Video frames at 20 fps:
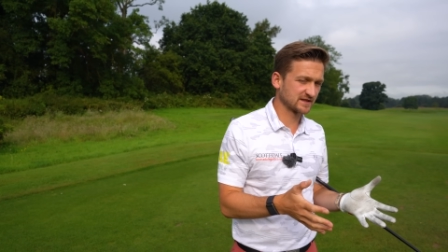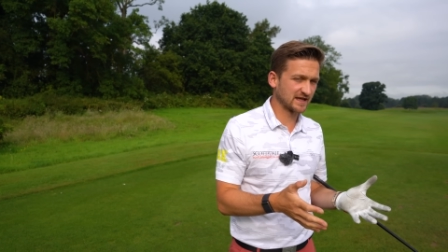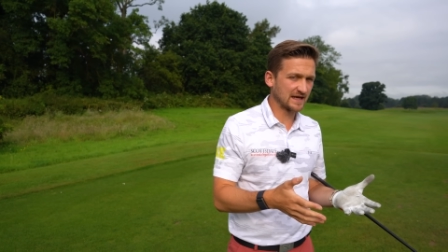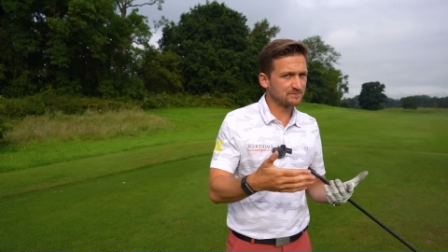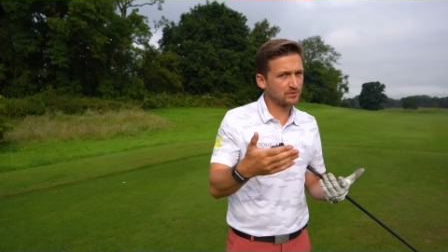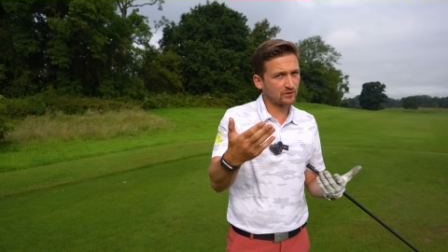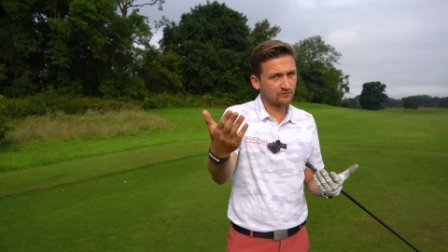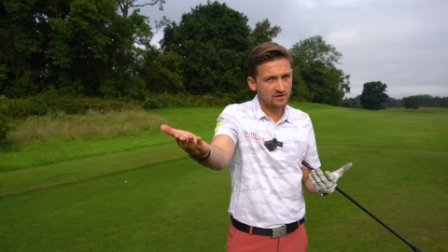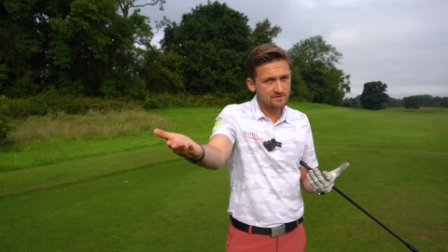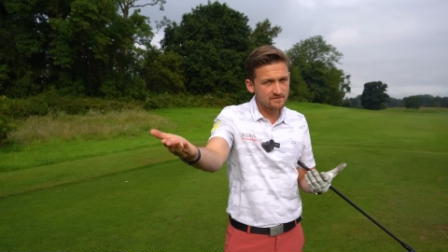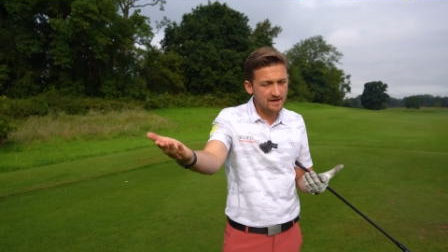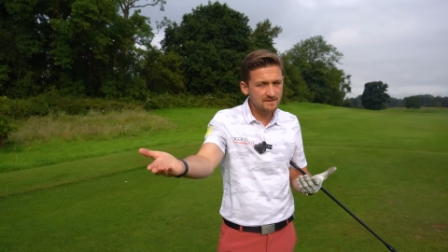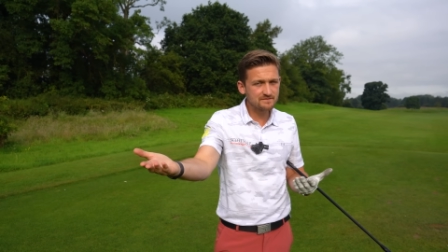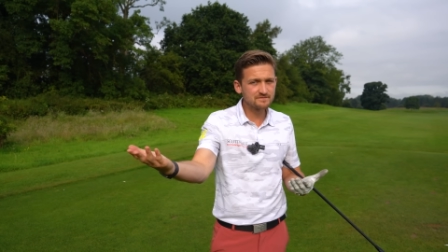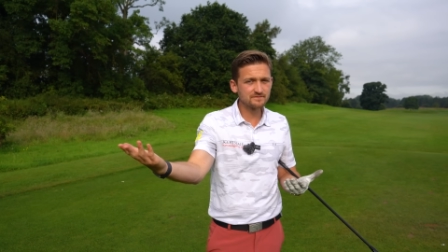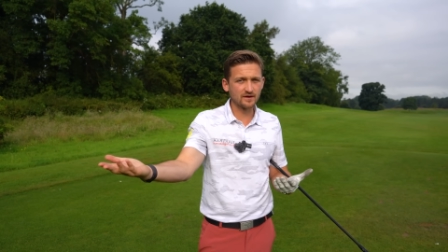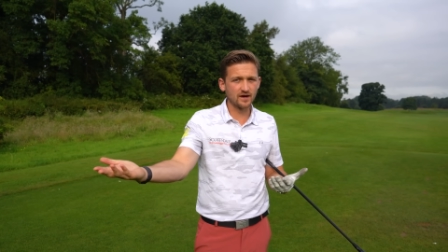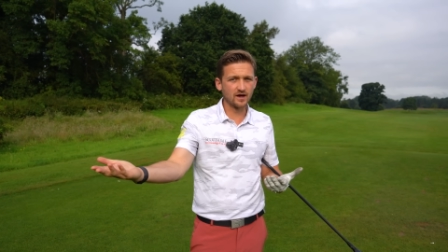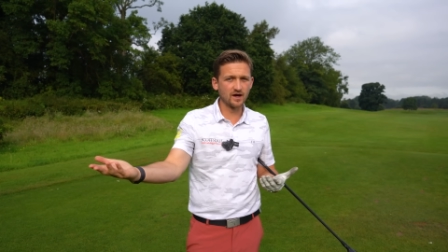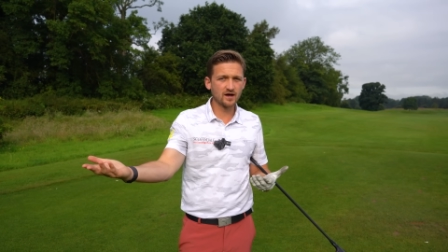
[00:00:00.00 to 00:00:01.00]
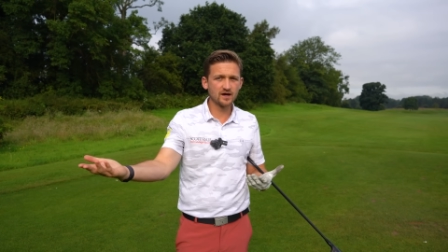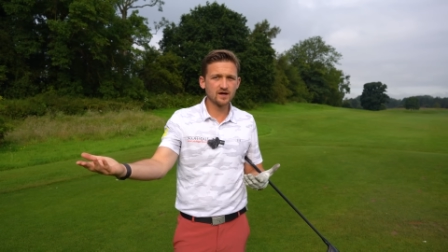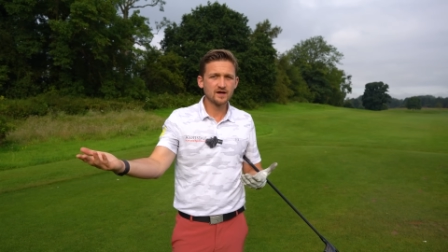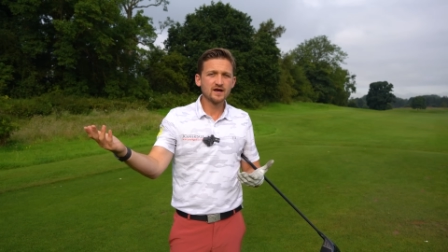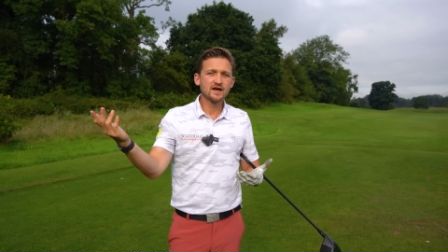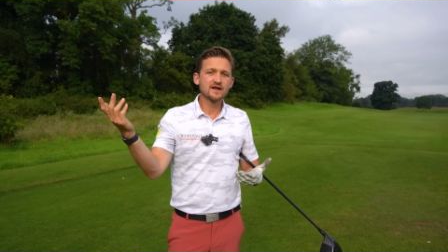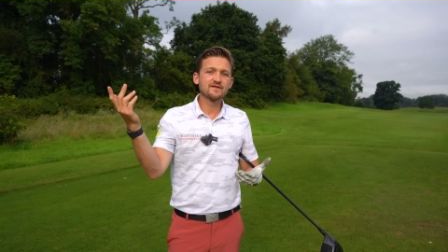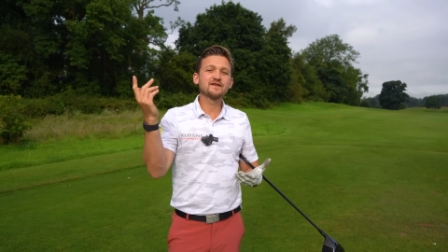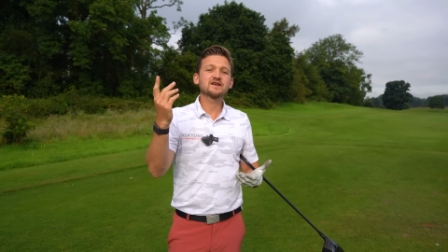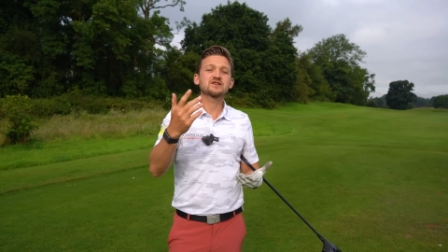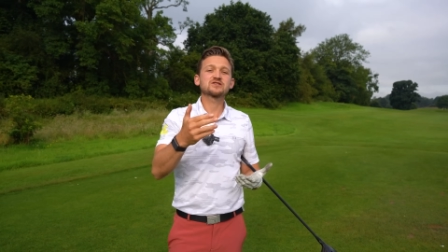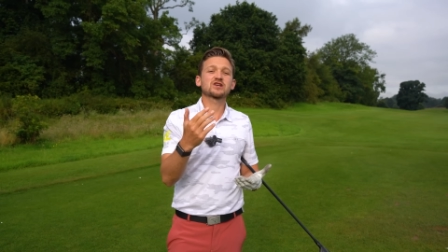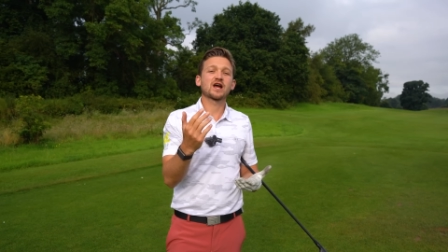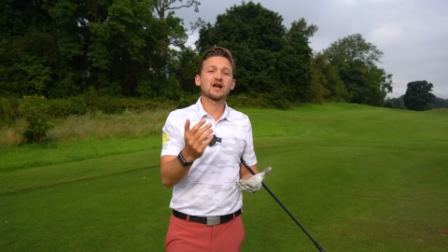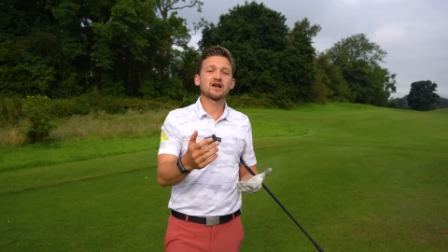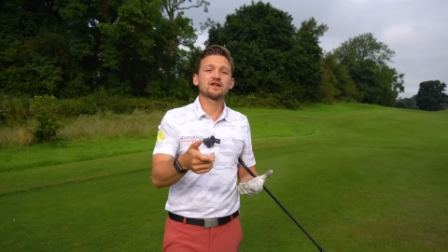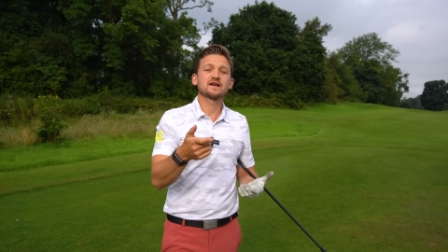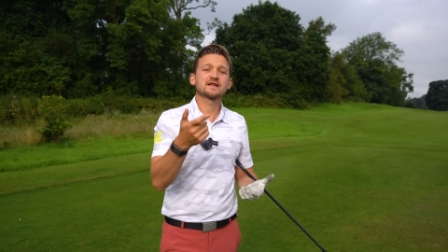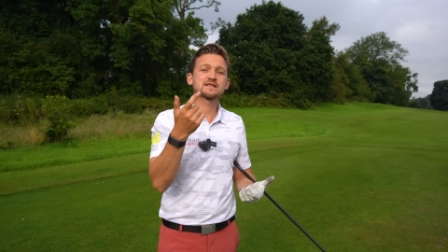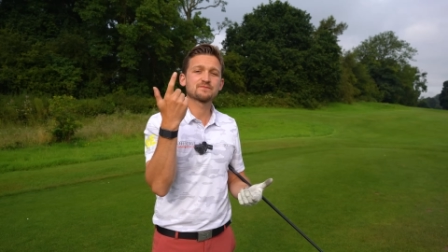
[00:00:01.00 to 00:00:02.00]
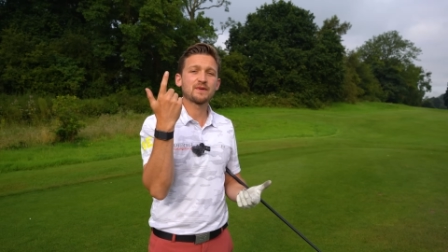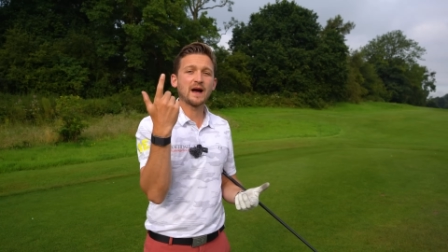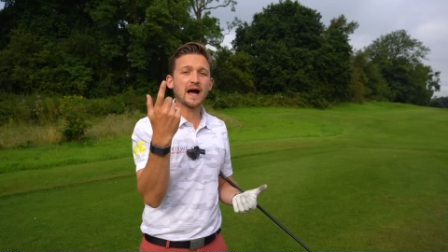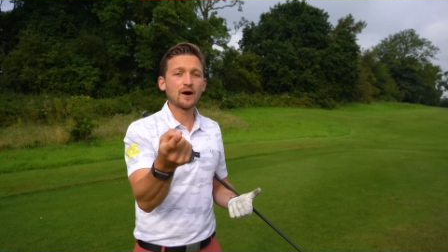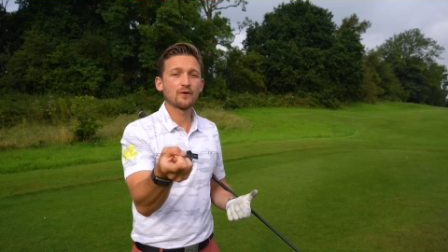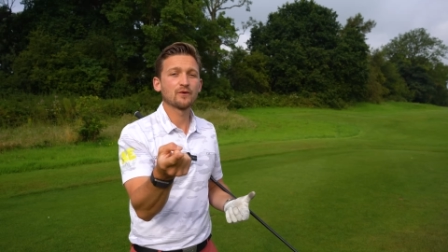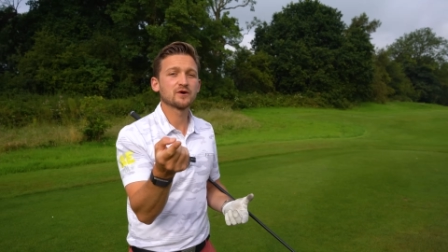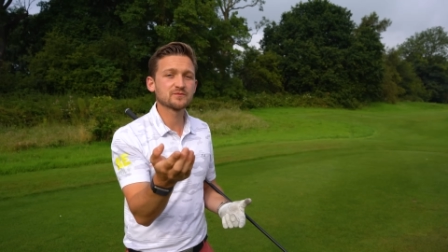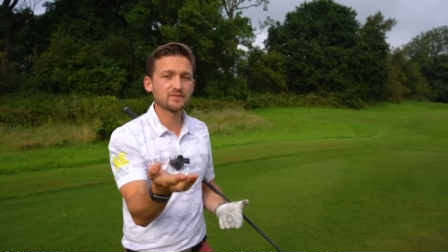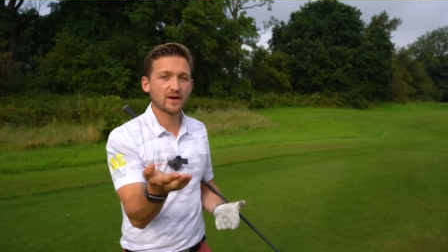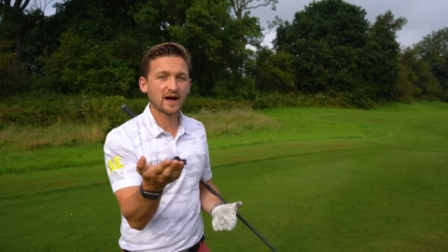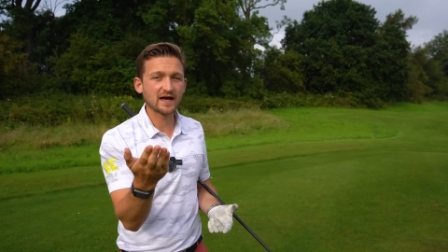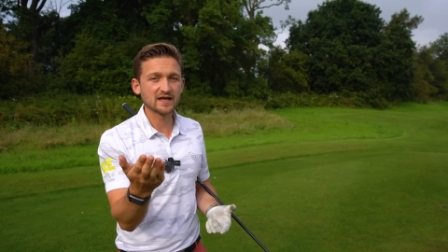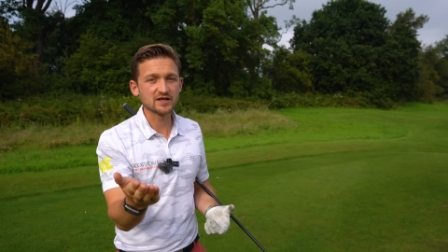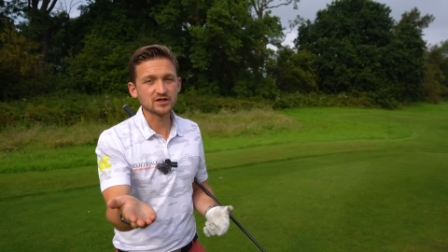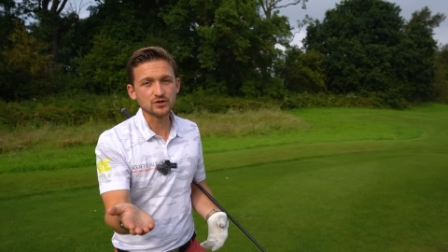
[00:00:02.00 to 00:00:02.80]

today, but remember, this channel is powered by